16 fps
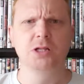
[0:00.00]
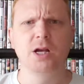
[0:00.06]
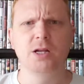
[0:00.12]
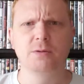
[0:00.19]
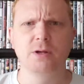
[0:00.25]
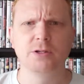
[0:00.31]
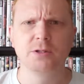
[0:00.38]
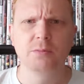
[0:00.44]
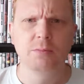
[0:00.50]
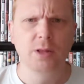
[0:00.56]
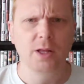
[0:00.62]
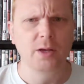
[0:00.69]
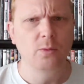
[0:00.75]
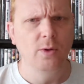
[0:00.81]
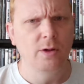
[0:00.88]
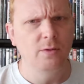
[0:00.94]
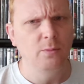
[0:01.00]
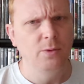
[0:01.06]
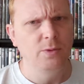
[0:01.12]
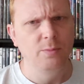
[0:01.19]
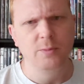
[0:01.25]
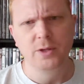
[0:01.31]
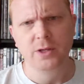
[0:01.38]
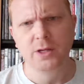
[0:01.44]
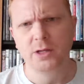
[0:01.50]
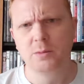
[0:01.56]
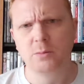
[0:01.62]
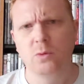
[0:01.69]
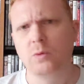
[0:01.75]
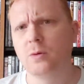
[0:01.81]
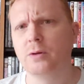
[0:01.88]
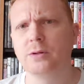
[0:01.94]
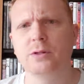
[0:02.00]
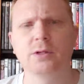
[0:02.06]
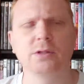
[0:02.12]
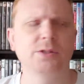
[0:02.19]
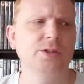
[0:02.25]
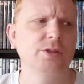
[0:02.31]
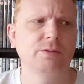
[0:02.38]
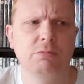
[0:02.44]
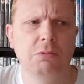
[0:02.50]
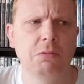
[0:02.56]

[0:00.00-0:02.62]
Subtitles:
That doesn't play well with me anymore." And that's